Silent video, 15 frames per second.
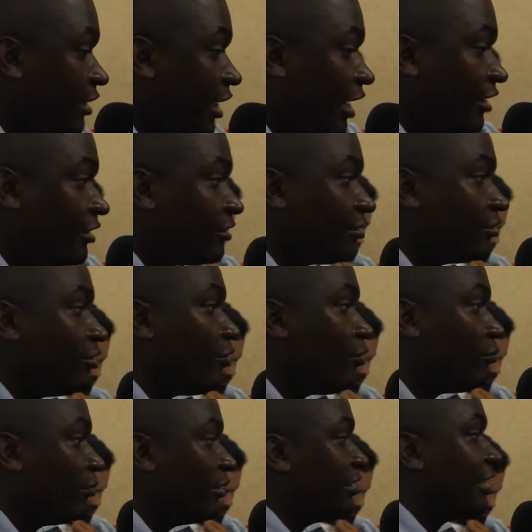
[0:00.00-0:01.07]
Yeah. Like, you know,
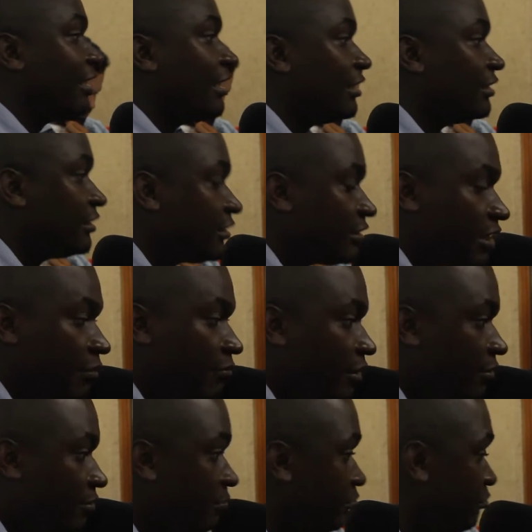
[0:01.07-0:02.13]
Mandela had just come
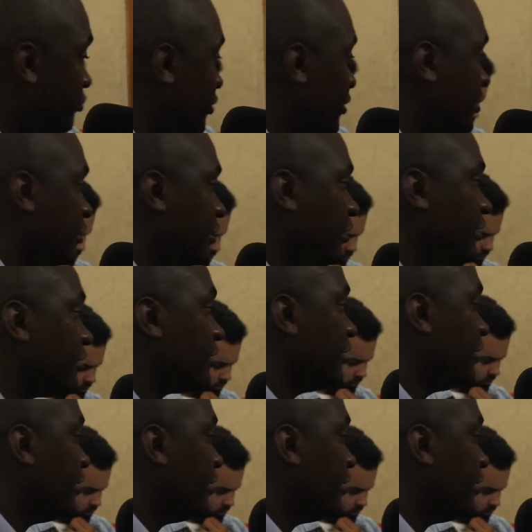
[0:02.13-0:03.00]
out of prison.